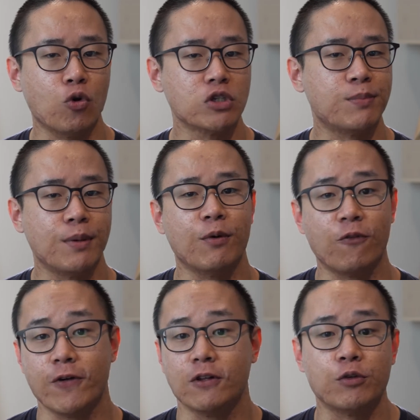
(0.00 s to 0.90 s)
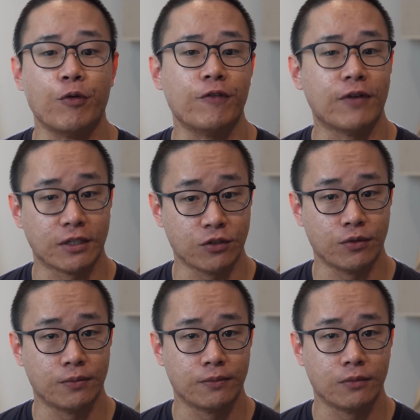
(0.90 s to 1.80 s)
most people fail to reflect
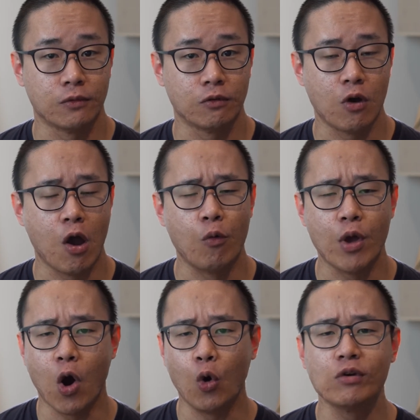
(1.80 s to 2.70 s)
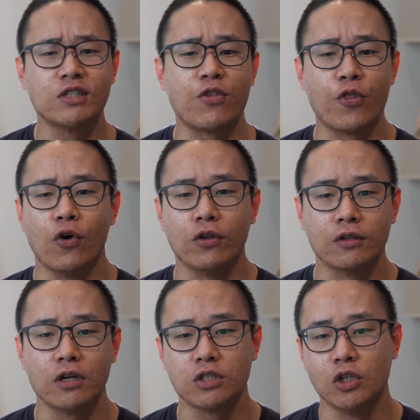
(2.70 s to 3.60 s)
on. We are always
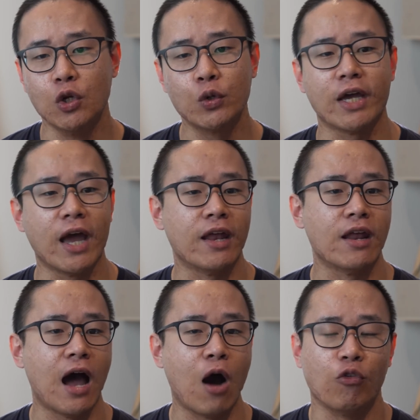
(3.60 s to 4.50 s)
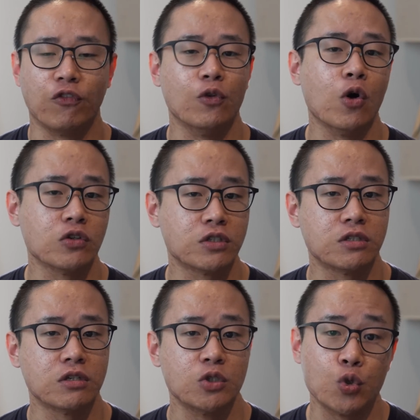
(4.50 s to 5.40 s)
taught to look at our
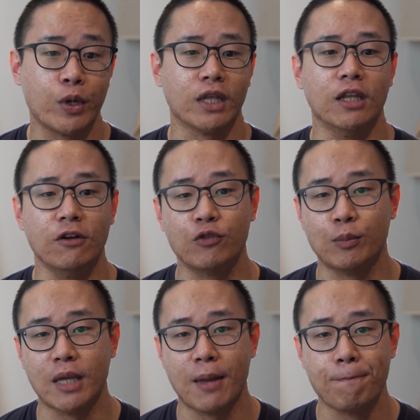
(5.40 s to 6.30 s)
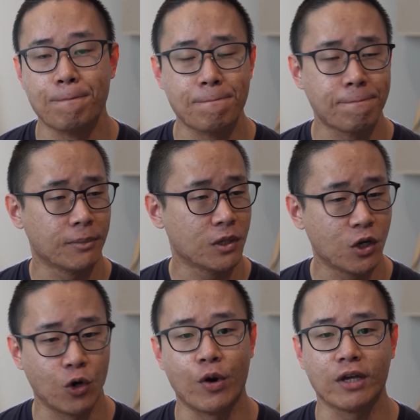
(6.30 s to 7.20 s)
flaws so we can learn from them,
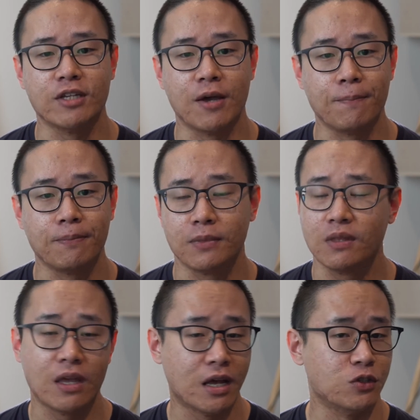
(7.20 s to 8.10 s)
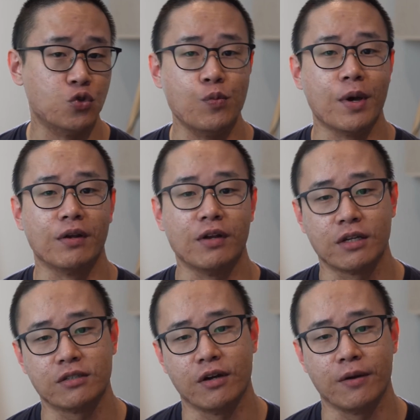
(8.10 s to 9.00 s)
correct them, and do better
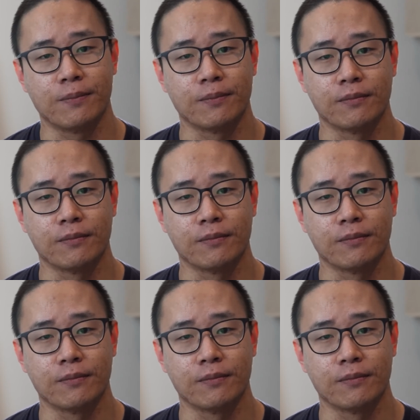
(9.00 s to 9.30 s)
next time.